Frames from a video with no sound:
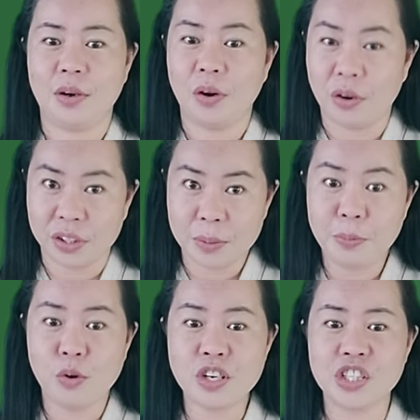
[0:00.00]
on the
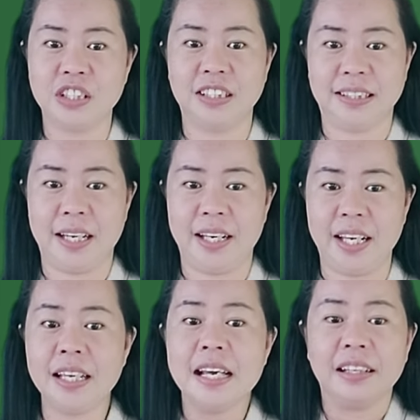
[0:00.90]
portion
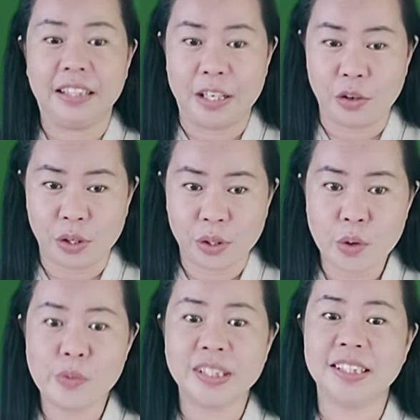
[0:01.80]
stating the
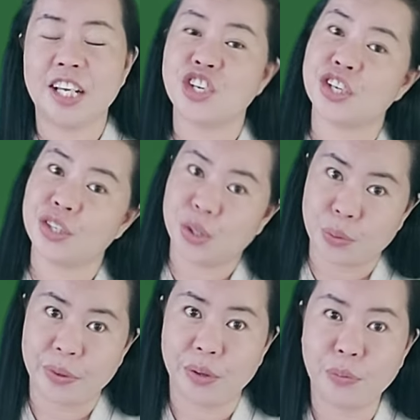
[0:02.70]
authorization to
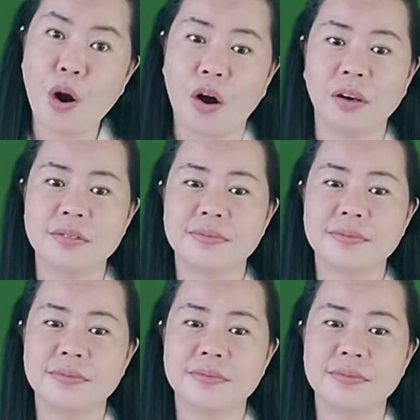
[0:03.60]
withdraw.